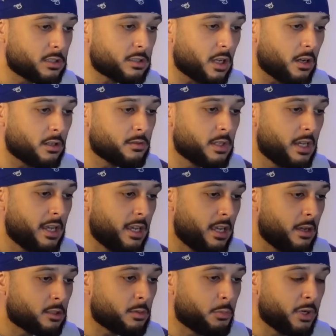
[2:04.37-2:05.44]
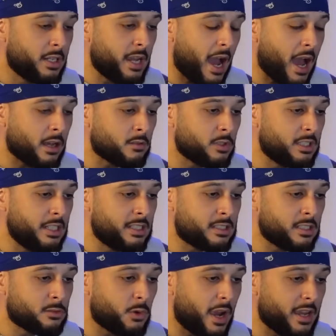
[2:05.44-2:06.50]
So some pretty hot
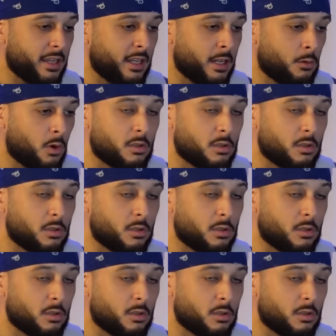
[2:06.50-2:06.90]
releases right here.